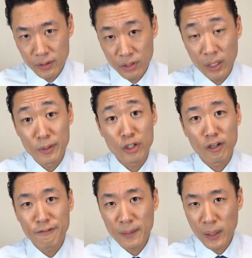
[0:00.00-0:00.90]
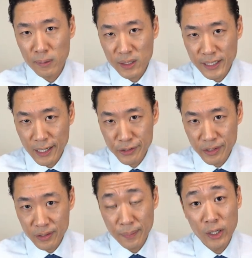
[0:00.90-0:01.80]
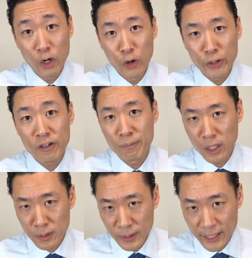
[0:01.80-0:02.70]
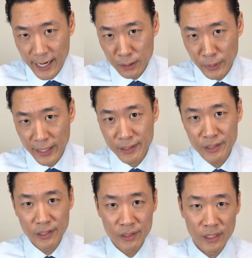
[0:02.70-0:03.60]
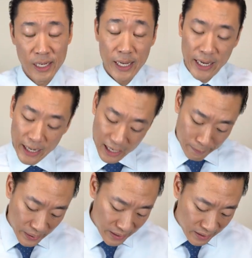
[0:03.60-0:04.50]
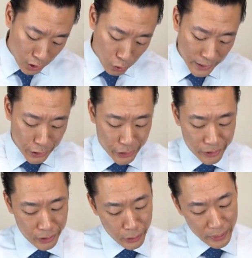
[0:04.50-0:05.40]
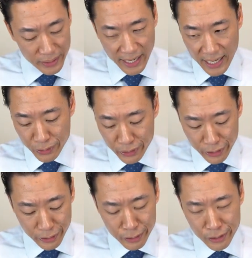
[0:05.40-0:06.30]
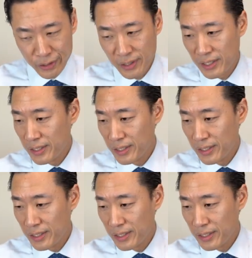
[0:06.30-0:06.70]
So I'm a certified public accountant. I'm the owner of multiple tax practices, and I've been in the trenches doing tax returns,